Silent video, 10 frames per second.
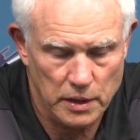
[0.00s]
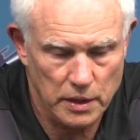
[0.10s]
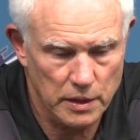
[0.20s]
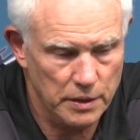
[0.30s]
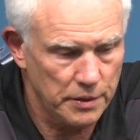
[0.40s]

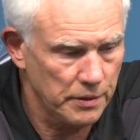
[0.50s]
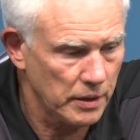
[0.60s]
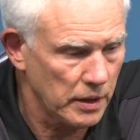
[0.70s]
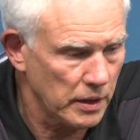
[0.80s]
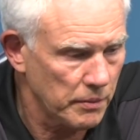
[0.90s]
And
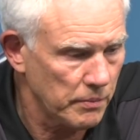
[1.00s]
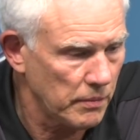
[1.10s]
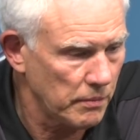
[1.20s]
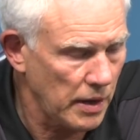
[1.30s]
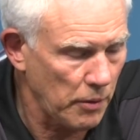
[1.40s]

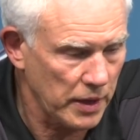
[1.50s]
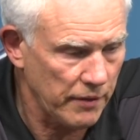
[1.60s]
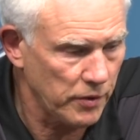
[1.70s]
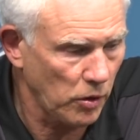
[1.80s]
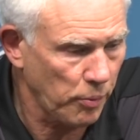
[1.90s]
I would
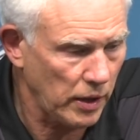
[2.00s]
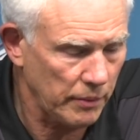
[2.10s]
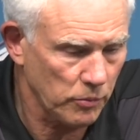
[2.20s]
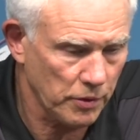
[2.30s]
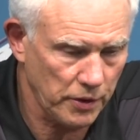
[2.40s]
have no
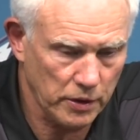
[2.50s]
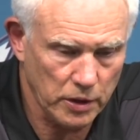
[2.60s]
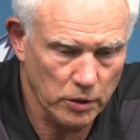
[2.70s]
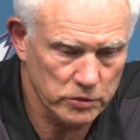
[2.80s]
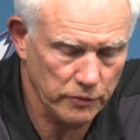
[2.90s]
problem with our
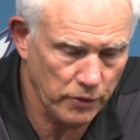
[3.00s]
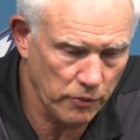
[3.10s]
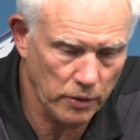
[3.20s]
coach if we